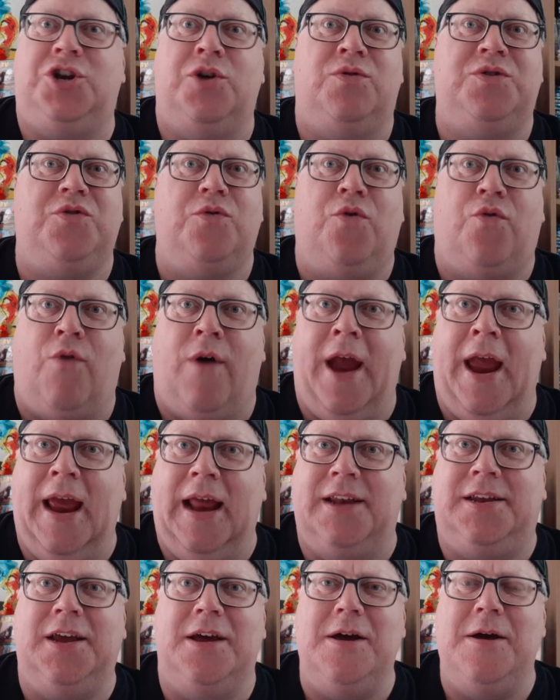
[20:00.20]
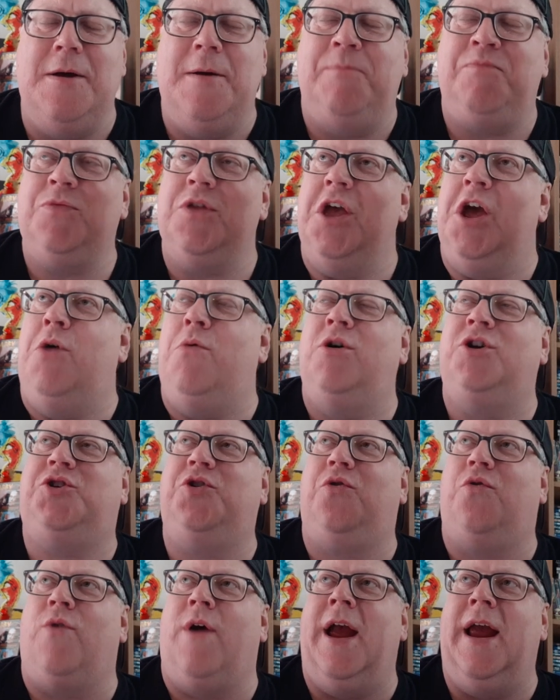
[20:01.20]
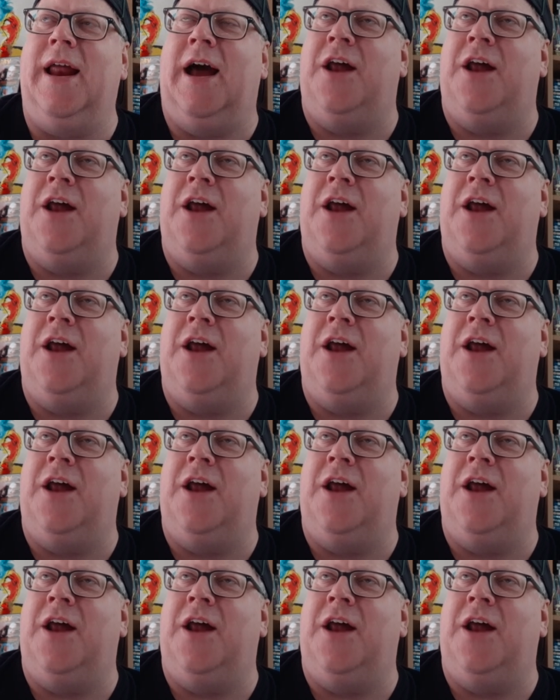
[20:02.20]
it was great. It was great.